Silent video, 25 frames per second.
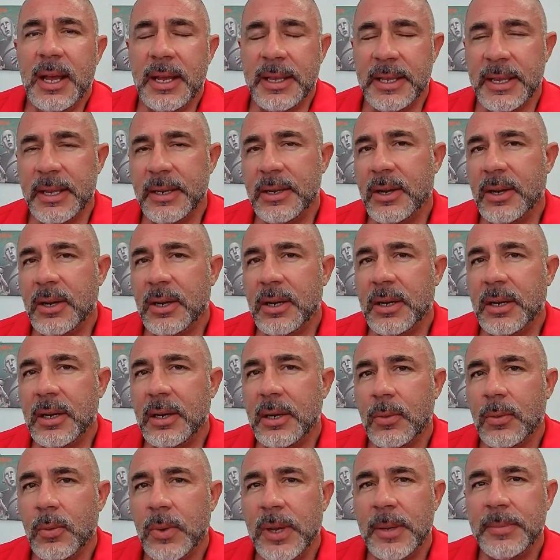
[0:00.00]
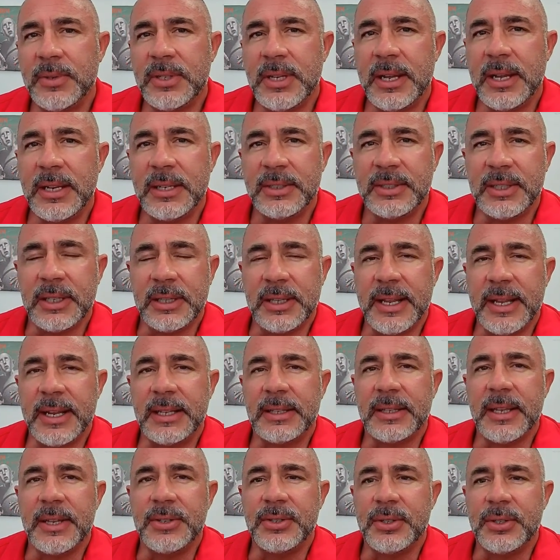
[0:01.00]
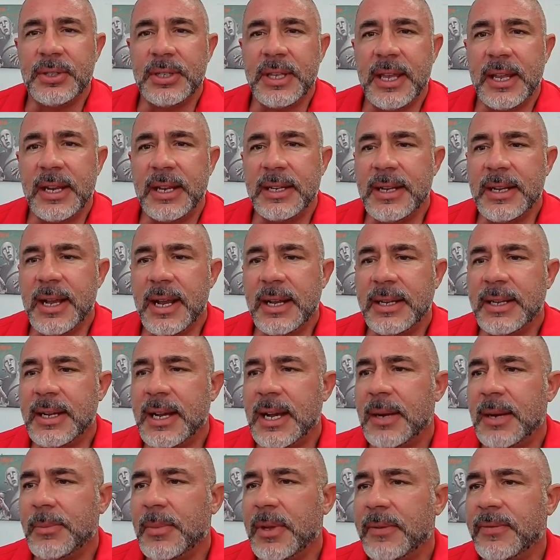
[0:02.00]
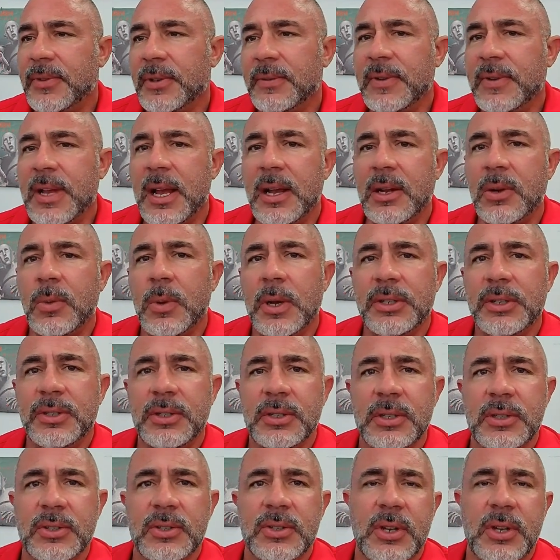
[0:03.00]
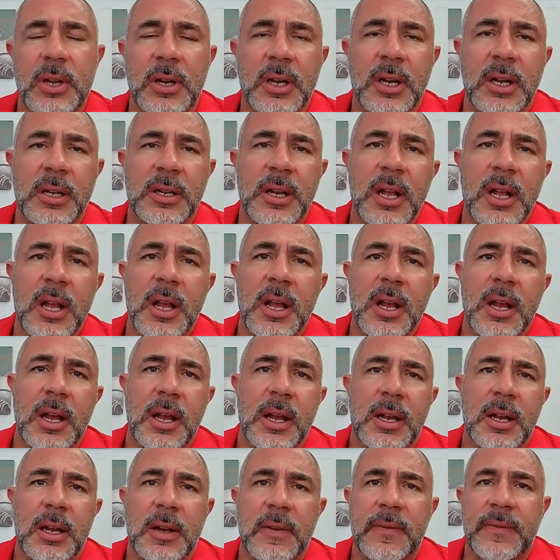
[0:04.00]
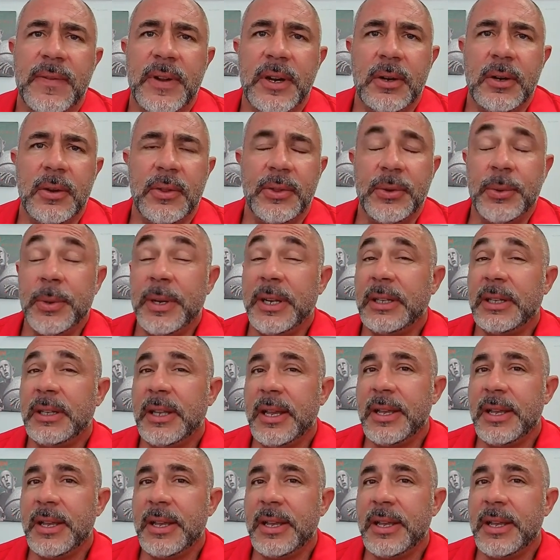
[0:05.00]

Again, our website is atlanticlaserscanning.com. If you've got questions on Faro 3D